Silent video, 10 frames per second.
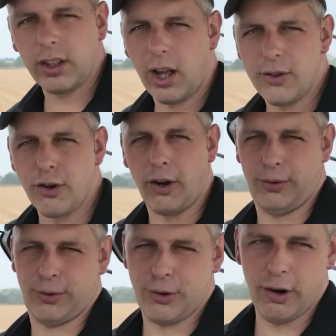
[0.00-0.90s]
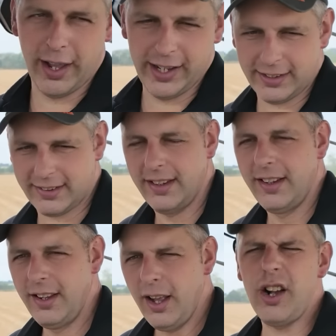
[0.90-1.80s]
I can't drive straight.
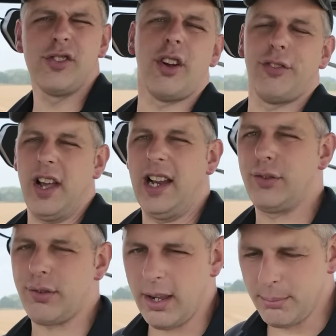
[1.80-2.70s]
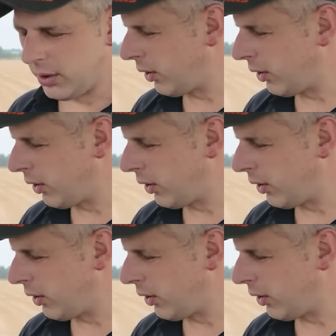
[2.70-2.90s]
I can drive fairly straight, but